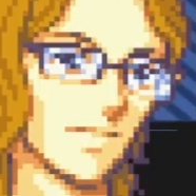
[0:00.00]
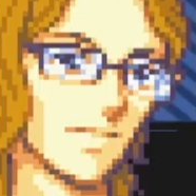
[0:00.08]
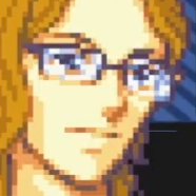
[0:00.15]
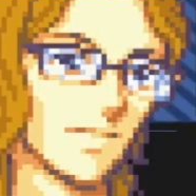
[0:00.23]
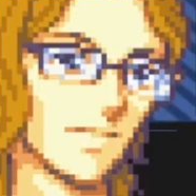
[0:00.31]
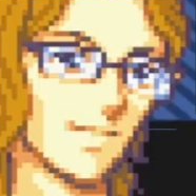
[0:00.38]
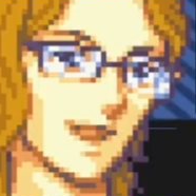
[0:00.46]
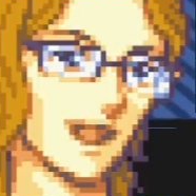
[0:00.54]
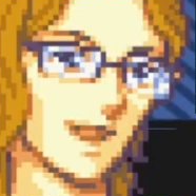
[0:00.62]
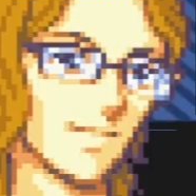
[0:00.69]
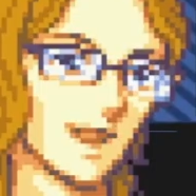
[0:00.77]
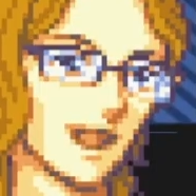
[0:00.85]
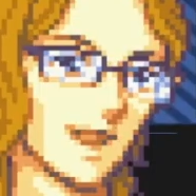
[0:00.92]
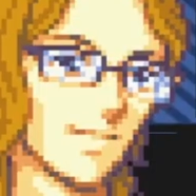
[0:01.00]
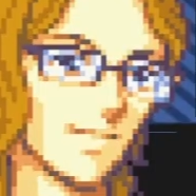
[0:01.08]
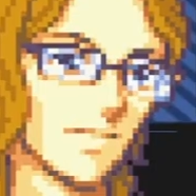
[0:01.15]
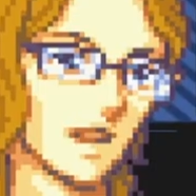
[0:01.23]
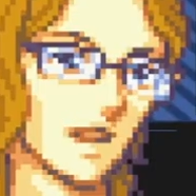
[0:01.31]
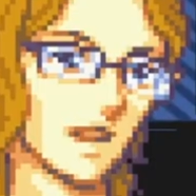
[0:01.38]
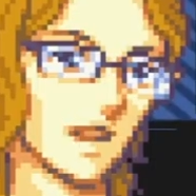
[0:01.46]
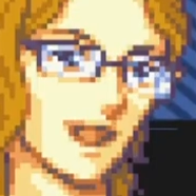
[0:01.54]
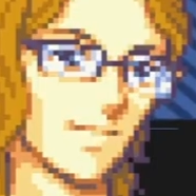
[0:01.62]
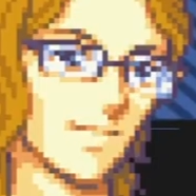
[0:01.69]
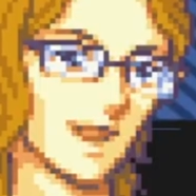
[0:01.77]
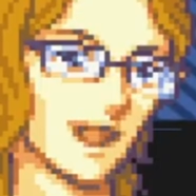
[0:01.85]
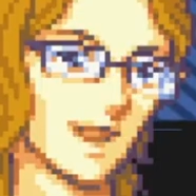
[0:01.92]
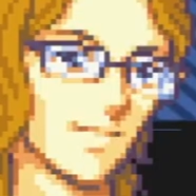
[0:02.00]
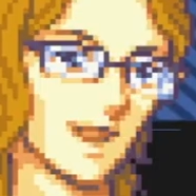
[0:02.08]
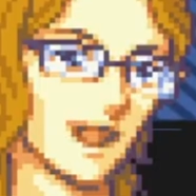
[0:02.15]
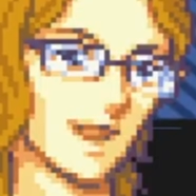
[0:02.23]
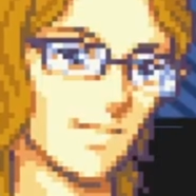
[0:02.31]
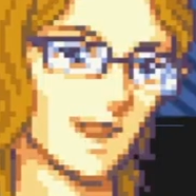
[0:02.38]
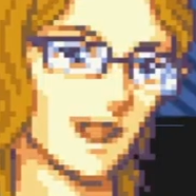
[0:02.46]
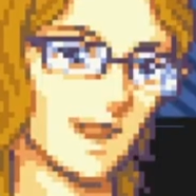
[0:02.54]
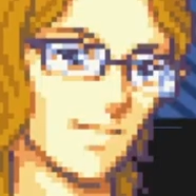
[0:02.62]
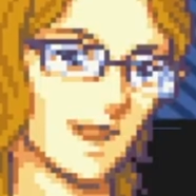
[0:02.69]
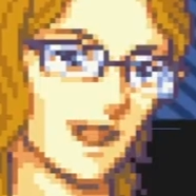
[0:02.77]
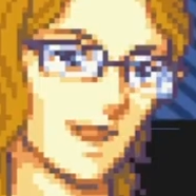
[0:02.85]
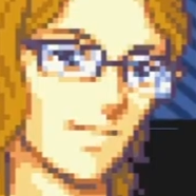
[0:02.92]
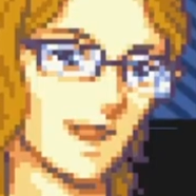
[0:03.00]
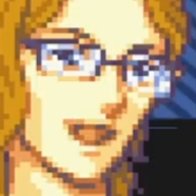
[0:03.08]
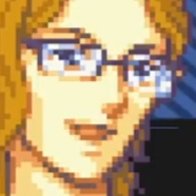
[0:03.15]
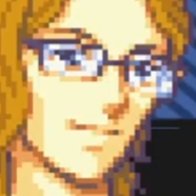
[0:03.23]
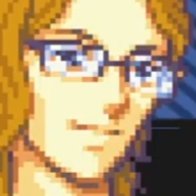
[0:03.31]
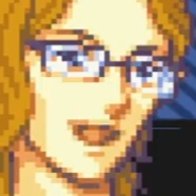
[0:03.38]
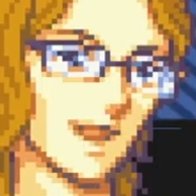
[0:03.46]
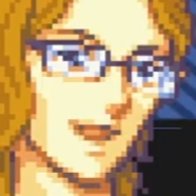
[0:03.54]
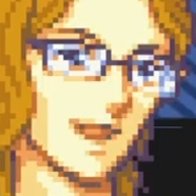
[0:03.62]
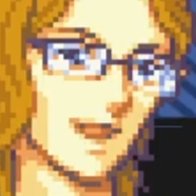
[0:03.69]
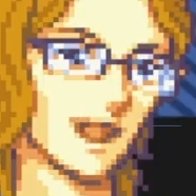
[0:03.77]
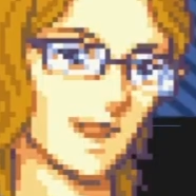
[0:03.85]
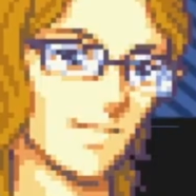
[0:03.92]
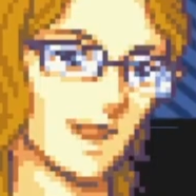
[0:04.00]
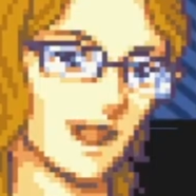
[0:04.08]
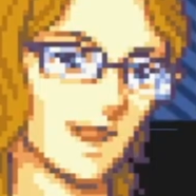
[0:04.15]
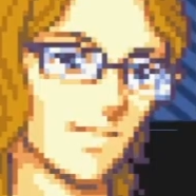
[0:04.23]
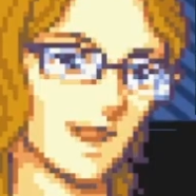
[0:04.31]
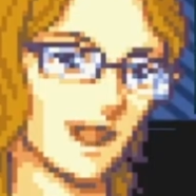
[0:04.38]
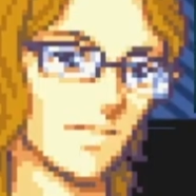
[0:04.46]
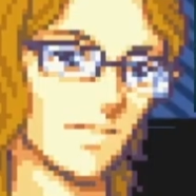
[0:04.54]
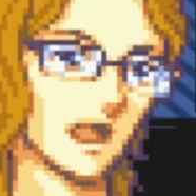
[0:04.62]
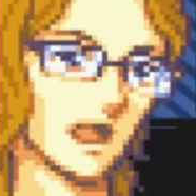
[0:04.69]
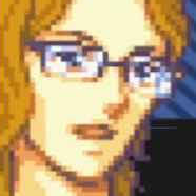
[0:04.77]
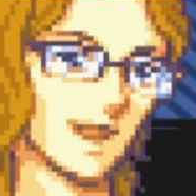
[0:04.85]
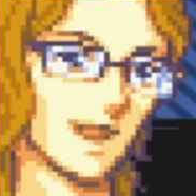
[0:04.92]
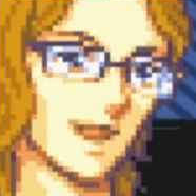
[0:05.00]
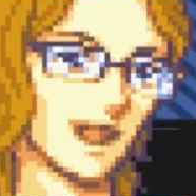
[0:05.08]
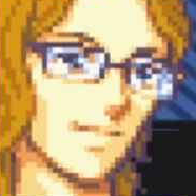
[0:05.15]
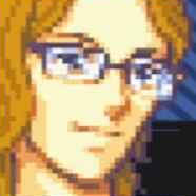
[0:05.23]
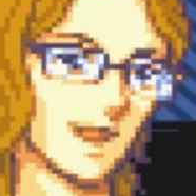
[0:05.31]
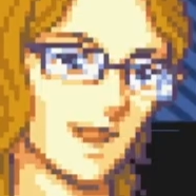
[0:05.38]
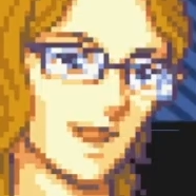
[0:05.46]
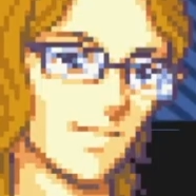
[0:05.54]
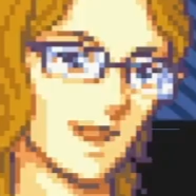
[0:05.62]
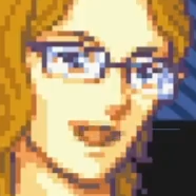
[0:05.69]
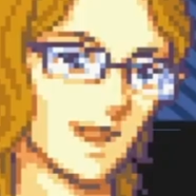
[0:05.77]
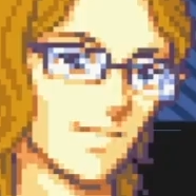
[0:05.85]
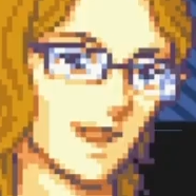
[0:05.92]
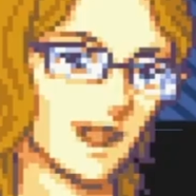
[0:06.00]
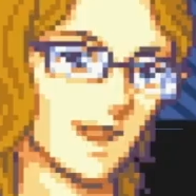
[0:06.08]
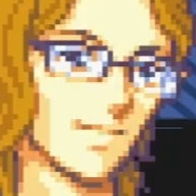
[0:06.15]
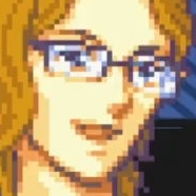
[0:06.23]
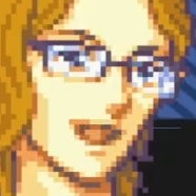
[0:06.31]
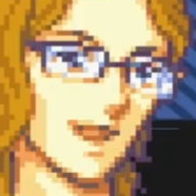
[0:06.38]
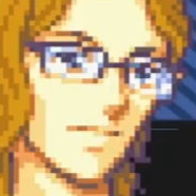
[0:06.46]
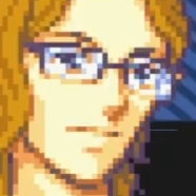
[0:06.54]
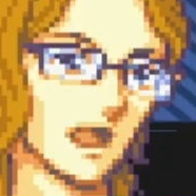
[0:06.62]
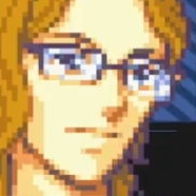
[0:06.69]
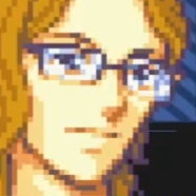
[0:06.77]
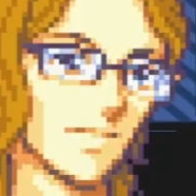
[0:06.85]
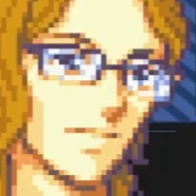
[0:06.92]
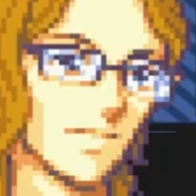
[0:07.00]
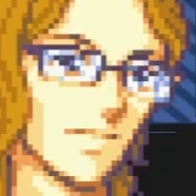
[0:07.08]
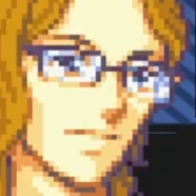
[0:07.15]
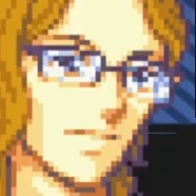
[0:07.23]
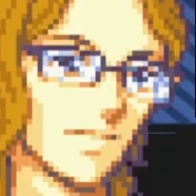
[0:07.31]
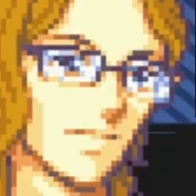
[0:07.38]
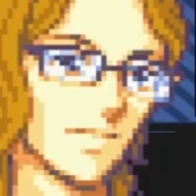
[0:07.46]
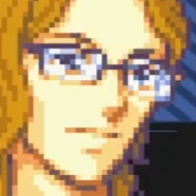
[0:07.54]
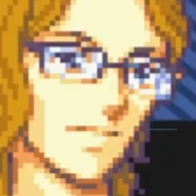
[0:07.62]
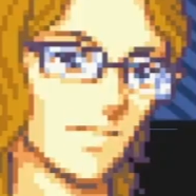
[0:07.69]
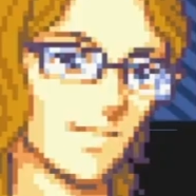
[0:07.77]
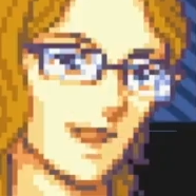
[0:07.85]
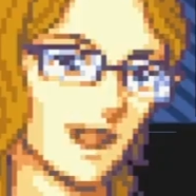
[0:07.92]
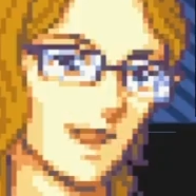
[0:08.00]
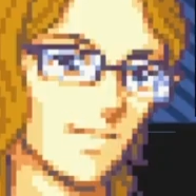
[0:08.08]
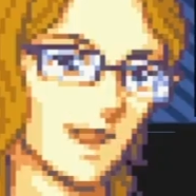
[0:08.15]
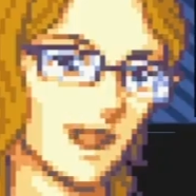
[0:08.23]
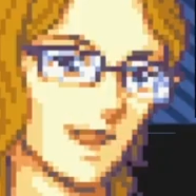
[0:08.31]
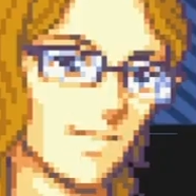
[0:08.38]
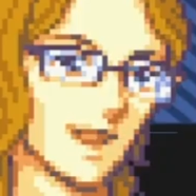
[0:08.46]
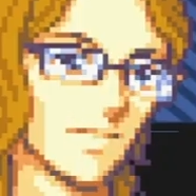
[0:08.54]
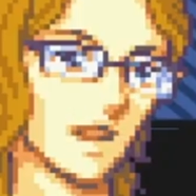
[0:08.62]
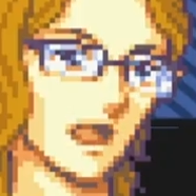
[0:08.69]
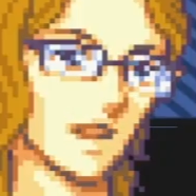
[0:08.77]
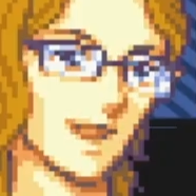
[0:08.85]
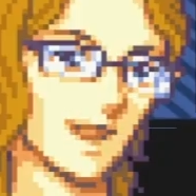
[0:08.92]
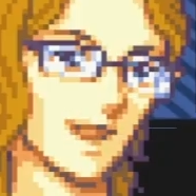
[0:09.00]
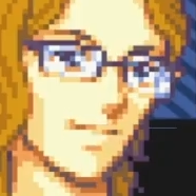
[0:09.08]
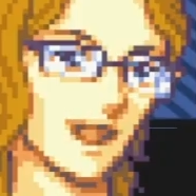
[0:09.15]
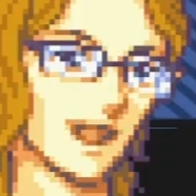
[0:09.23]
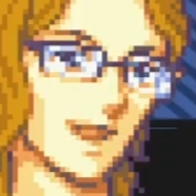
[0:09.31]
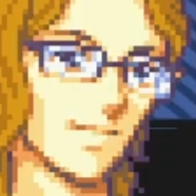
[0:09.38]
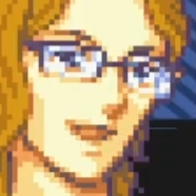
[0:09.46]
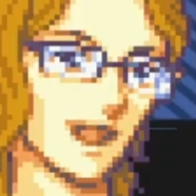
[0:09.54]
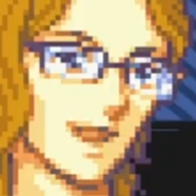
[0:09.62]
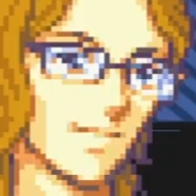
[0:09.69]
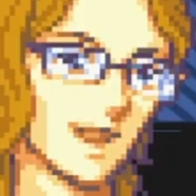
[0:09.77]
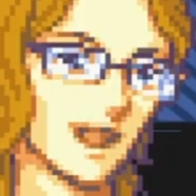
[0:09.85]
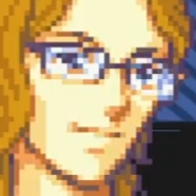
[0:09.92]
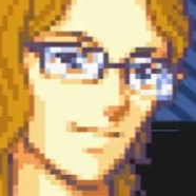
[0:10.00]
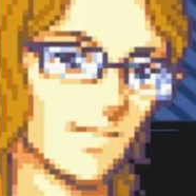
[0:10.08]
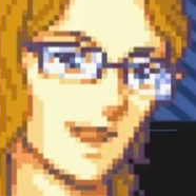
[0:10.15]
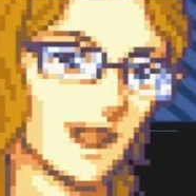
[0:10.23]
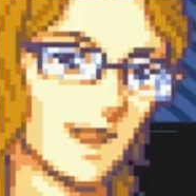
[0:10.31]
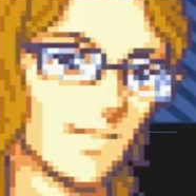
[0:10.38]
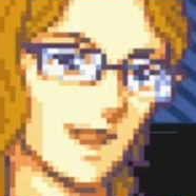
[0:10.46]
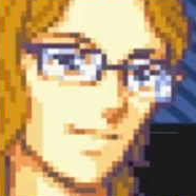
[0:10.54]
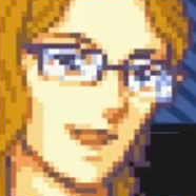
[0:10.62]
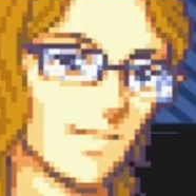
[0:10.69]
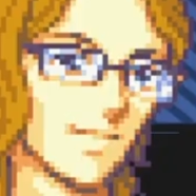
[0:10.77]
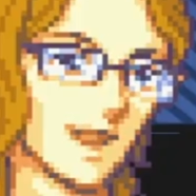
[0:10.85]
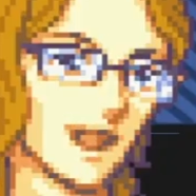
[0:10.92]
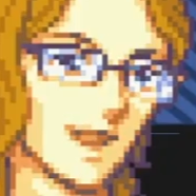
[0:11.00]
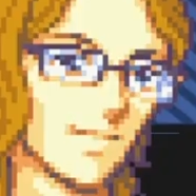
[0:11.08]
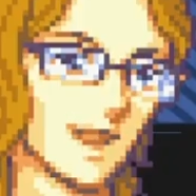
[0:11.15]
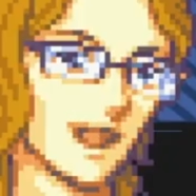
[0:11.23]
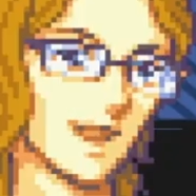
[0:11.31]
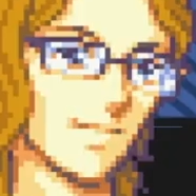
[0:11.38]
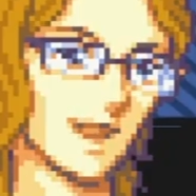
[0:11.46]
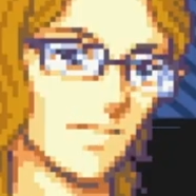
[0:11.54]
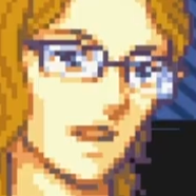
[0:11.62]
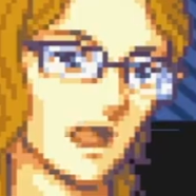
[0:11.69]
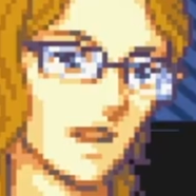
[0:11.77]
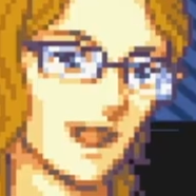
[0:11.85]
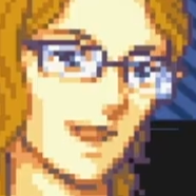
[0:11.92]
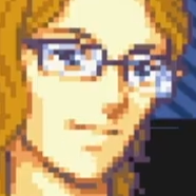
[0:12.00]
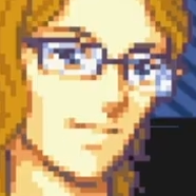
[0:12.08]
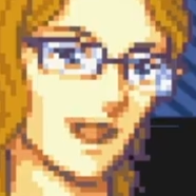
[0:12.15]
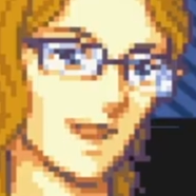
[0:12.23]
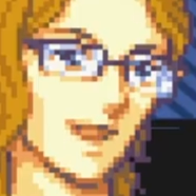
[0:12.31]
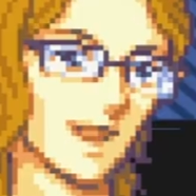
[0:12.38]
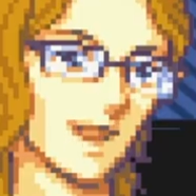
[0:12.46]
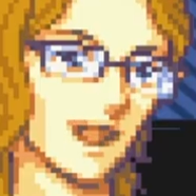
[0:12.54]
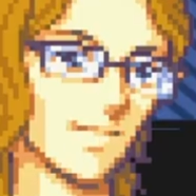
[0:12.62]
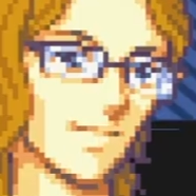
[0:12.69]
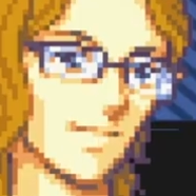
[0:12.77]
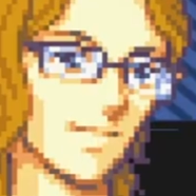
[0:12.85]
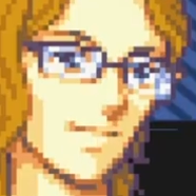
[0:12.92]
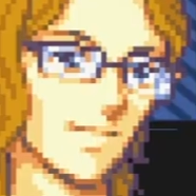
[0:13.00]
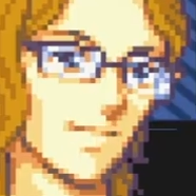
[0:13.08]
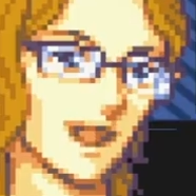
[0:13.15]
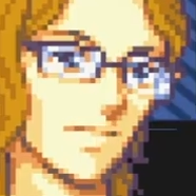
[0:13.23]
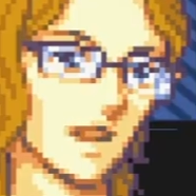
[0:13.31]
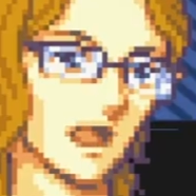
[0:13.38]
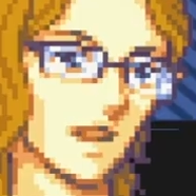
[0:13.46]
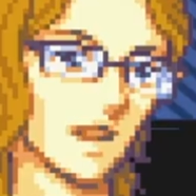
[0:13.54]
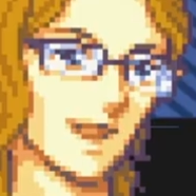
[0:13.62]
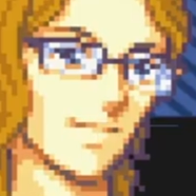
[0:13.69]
So you play as this little bird who is going down a well and fighting various monsters and exploring through the world. And yeah, I'm pretty excited to give this one a try. Let me check something real quick. Minimap. Actually,